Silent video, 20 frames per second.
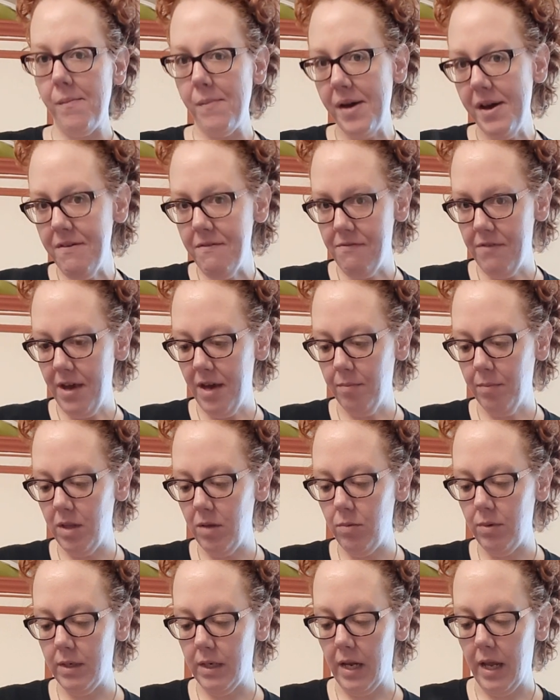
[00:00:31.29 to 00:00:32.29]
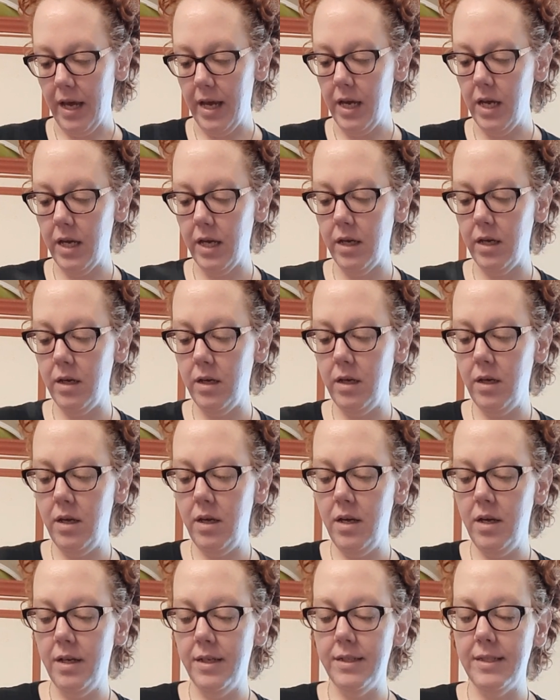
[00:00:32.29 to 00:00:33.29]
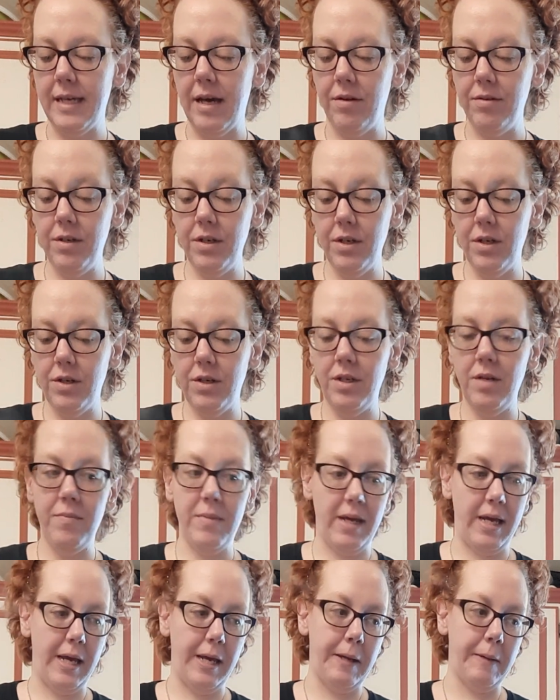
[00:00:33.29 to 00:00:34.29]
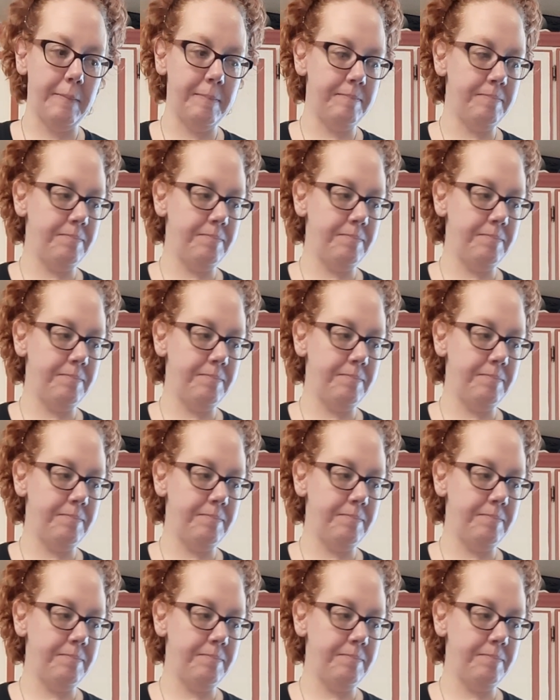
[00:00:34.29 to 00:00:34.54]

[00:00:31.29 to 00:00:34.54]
my family would like. Sounded good to me.